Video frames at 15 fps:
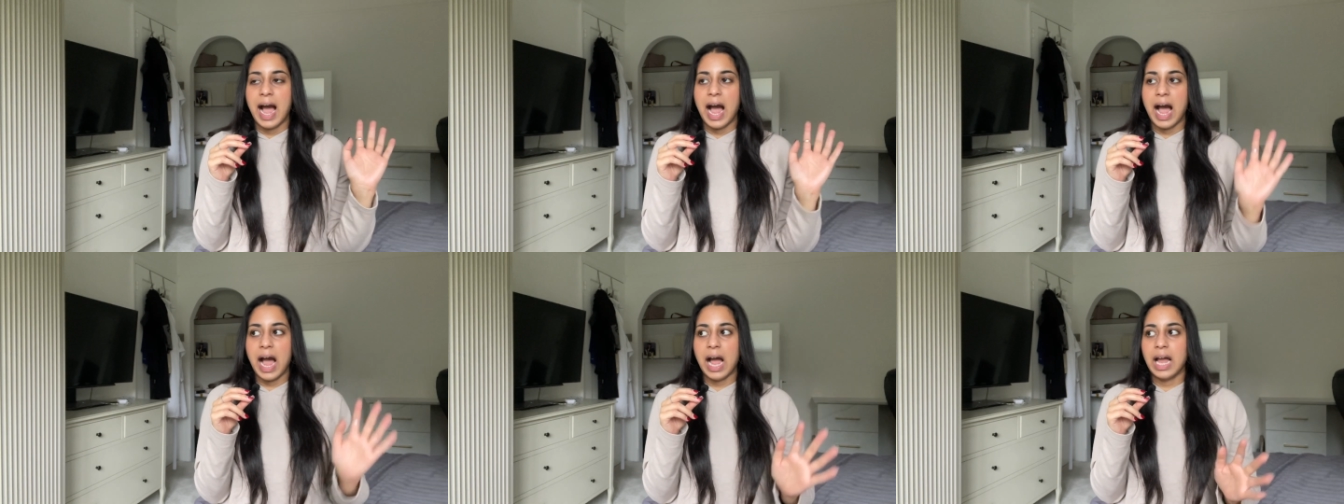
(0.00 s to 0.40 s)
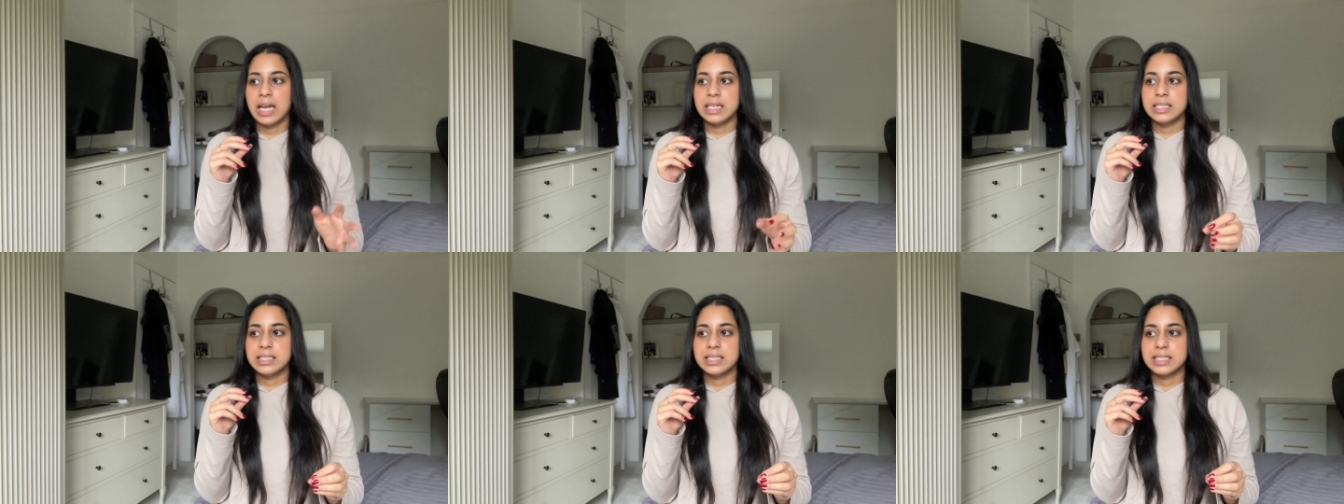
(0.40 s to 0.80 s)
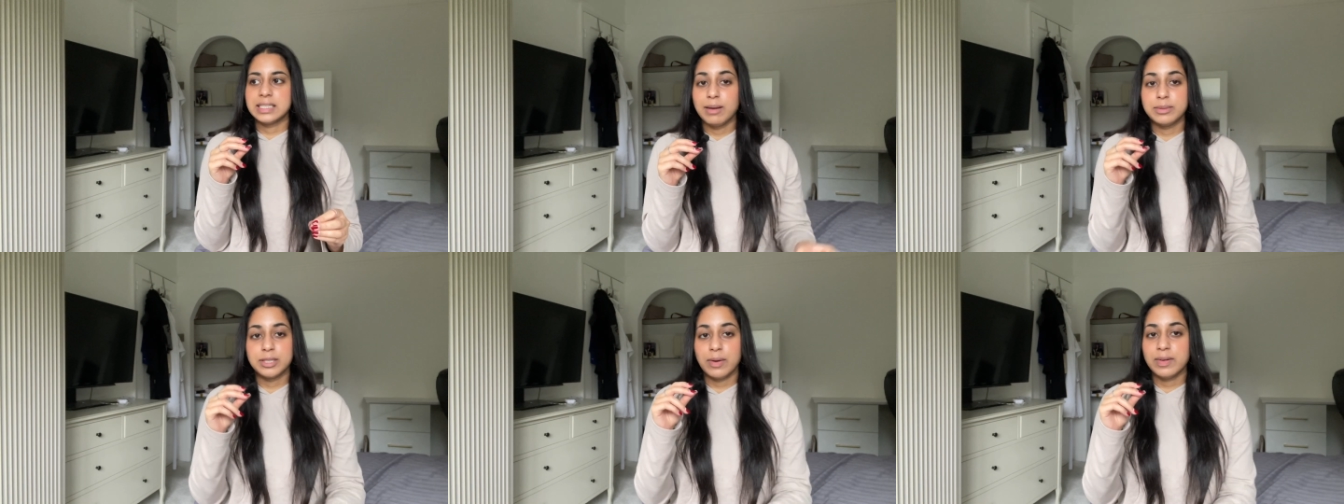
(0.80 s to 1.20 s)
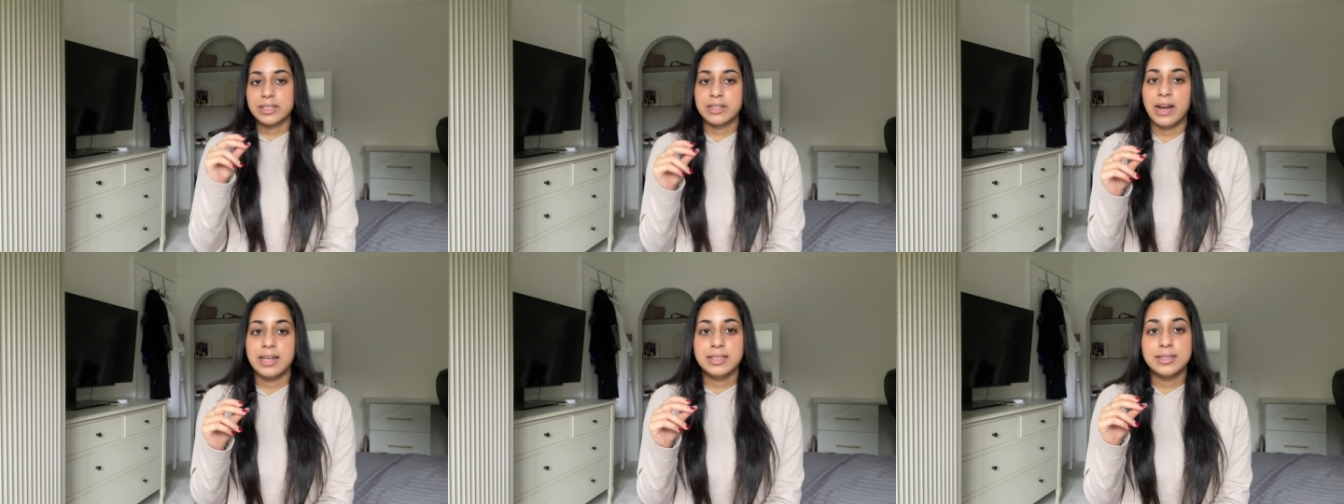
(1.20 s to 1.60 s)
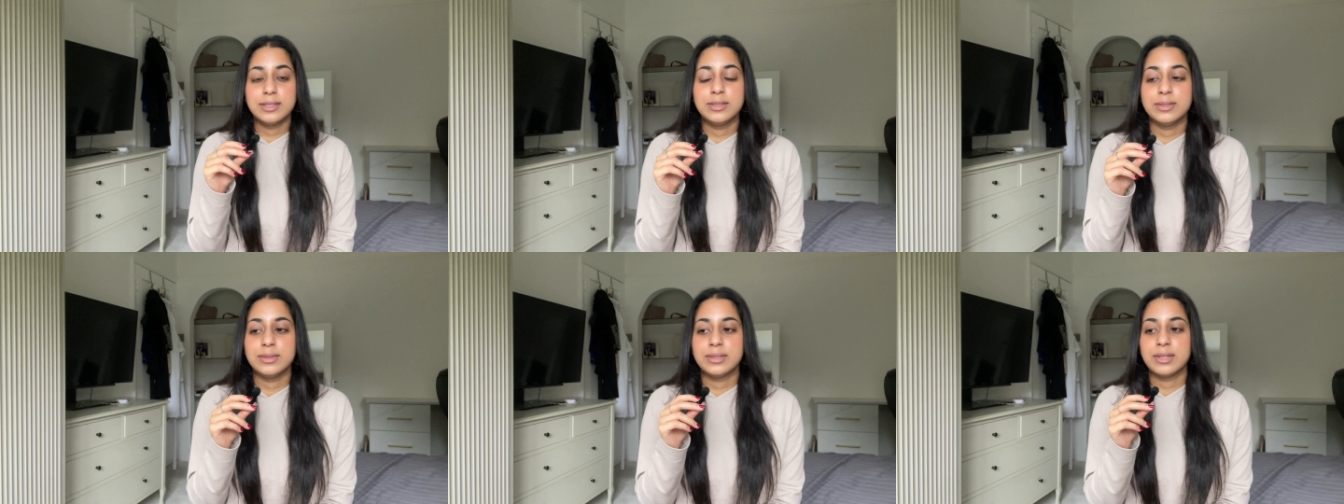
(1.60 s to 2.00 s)
And I'm so excited
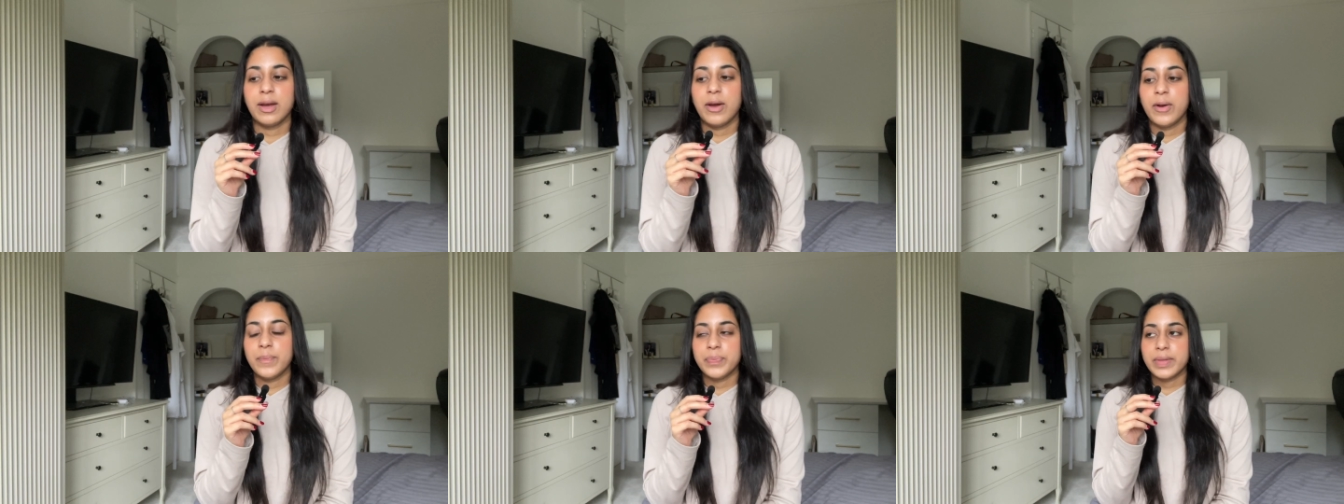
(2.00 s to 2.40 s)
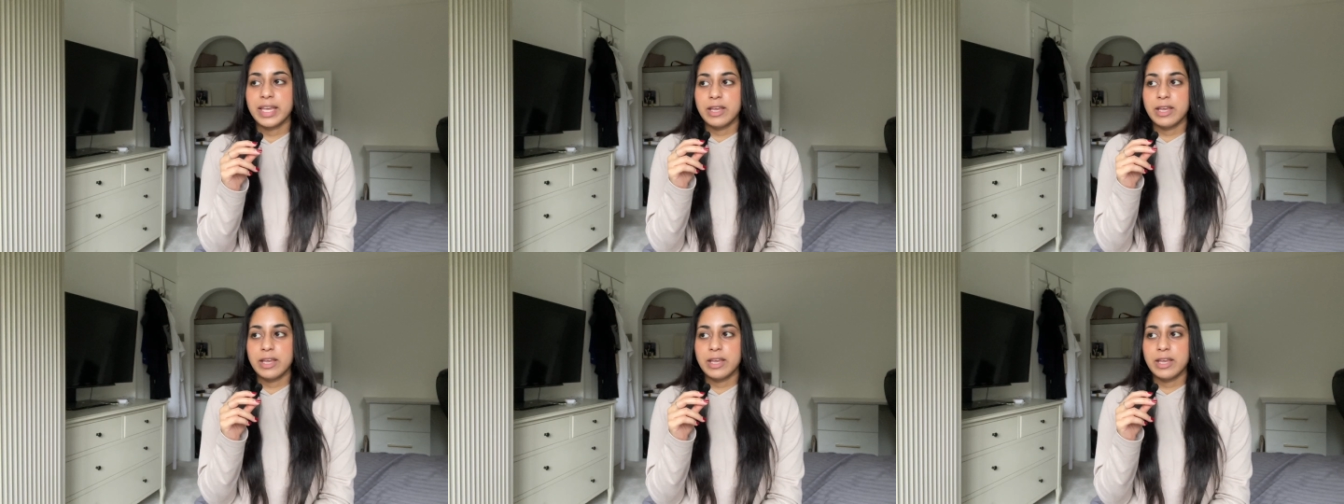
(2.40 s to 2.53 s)
to do so.